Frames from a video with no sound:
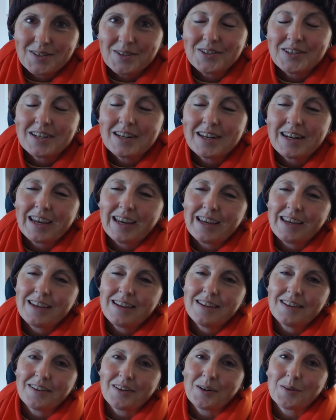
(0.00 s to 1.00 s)

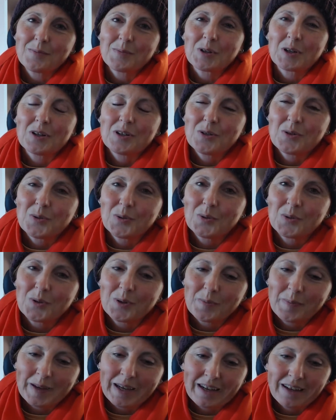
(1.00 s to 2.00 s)
today I'm going to talk
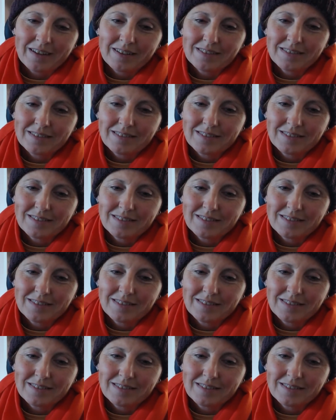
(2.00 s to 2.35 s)
about